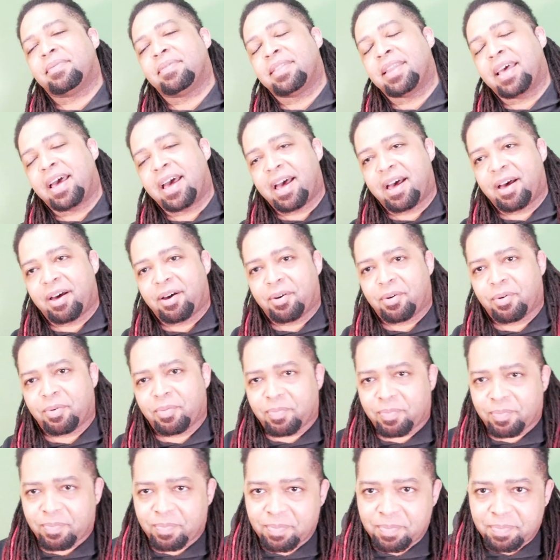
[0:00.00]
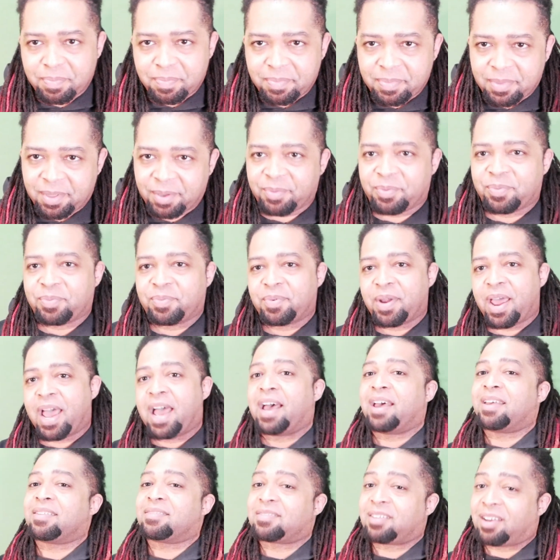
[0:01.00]
Now,
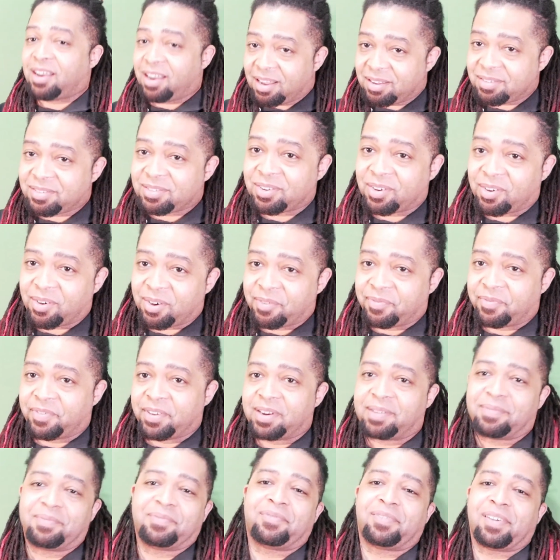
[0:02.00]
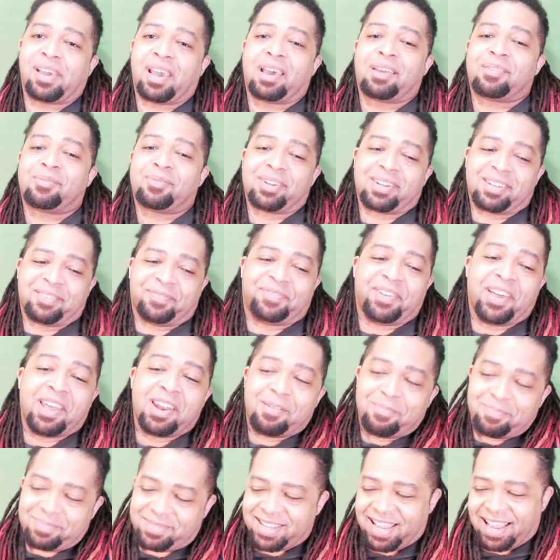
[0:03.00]
as also a Venom fan with a
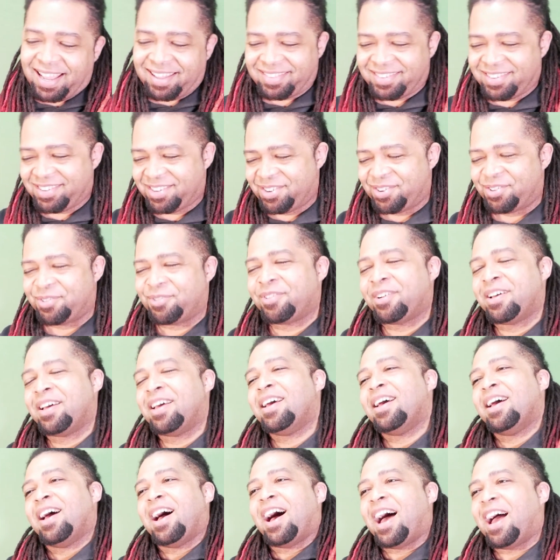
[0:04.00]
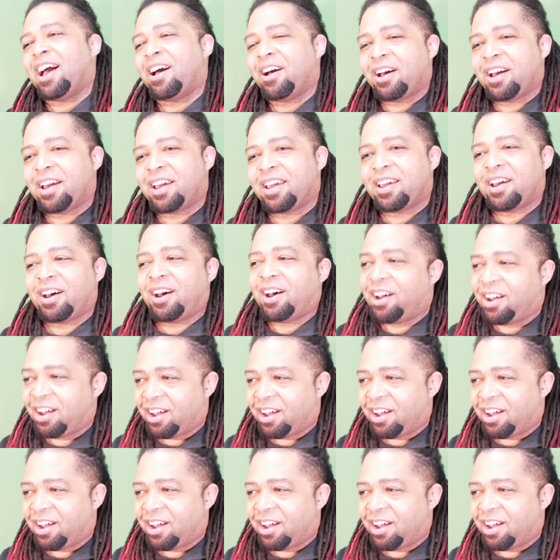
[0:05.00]
Venom tattoo, I